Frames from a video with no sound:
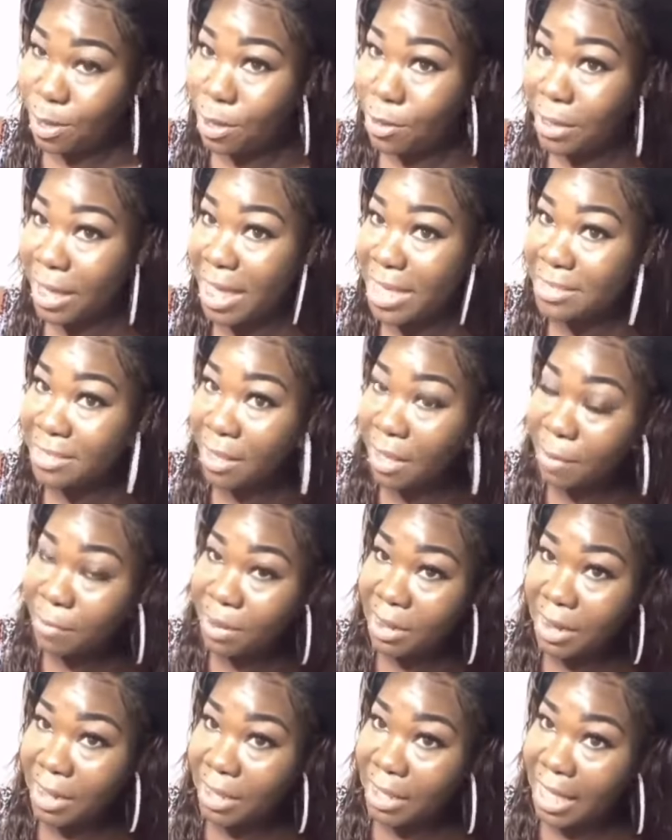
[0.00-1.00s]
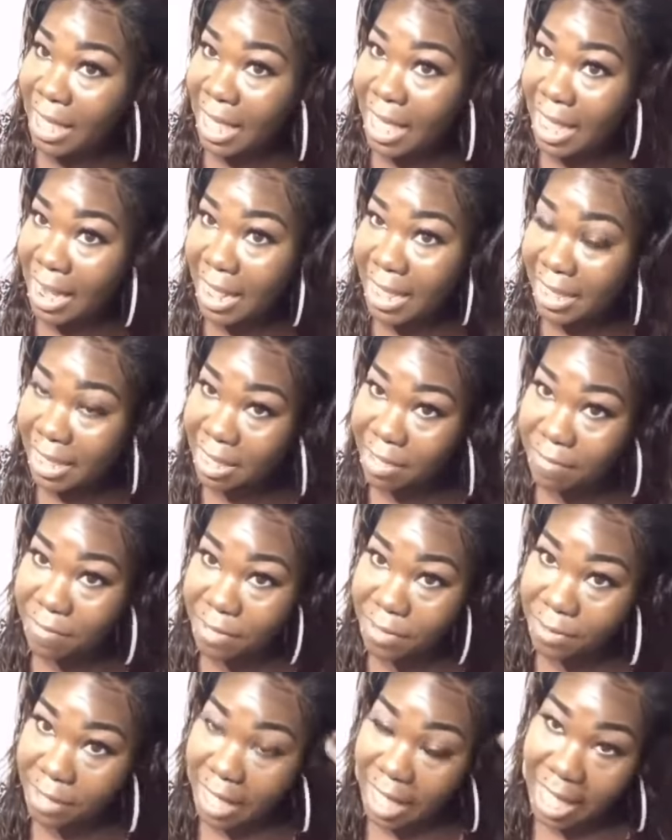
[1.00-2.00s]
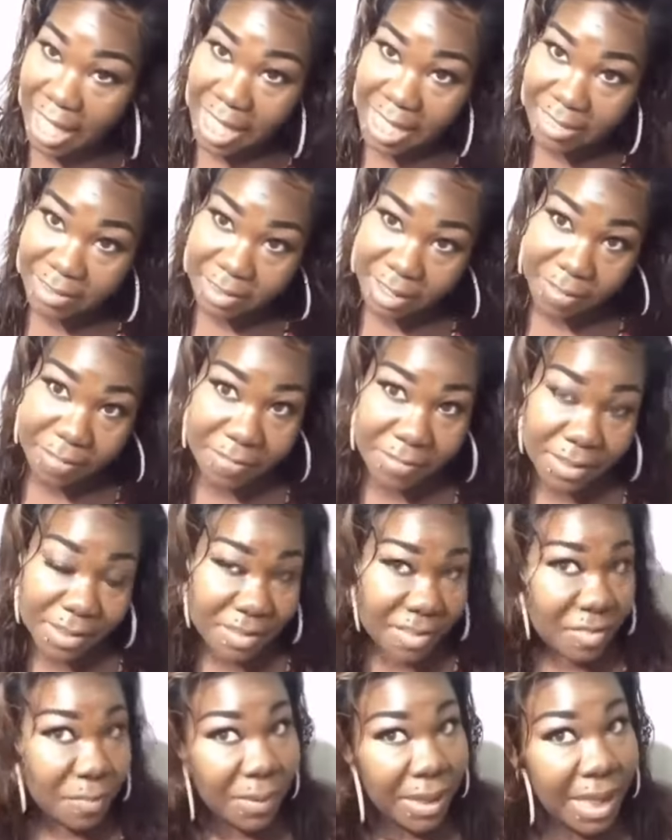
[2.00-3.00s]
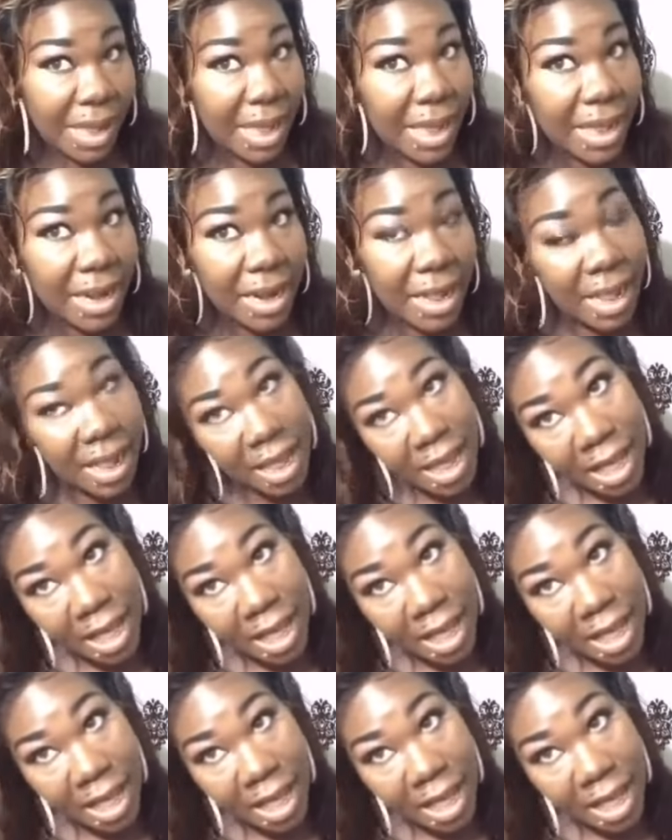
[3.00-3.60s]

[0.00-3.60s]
Okay, so I'm gonna go ahead and give you guys a full spin